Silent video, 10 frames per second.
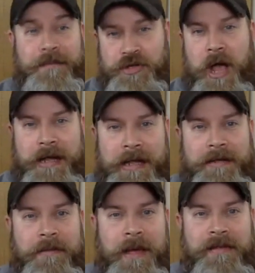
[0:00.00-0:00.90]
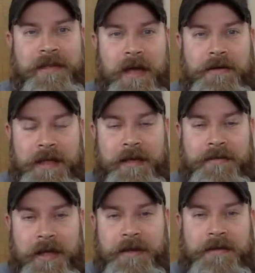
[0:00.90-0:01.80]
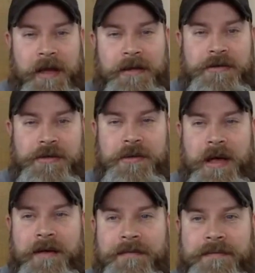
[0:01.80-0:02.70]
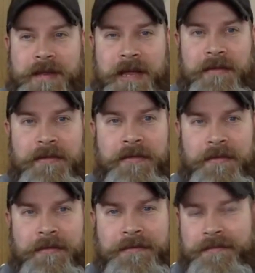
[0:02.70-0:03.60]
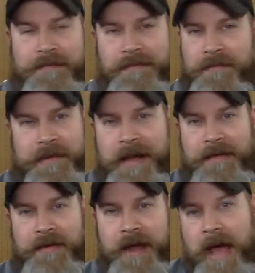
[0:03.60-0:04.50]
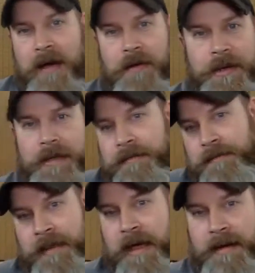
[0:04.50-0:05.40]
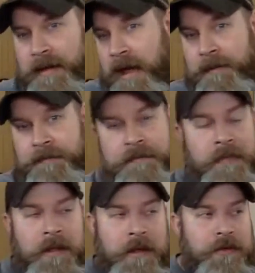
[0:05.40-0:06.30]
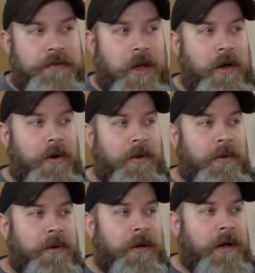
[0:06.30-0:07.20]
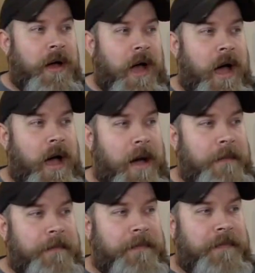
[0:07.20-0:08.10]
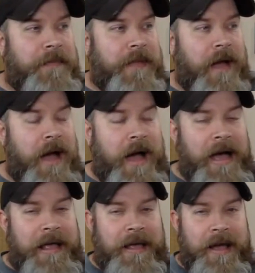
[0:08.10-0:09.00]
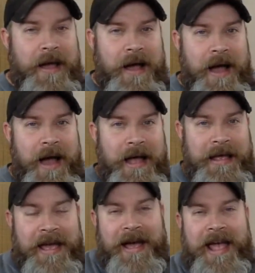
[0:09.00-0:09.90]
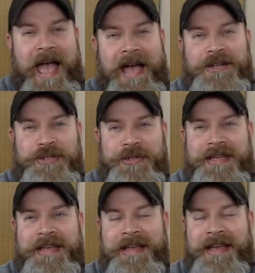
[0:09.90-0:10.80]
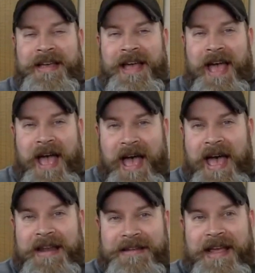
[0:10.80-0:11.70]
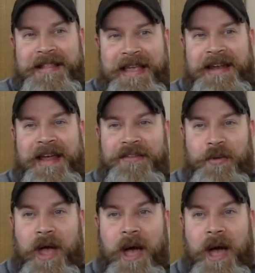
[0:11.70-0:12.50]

shocking as it may sound, yes, I do have dates. Never now, but then yeah. So I actually had a date that night, so I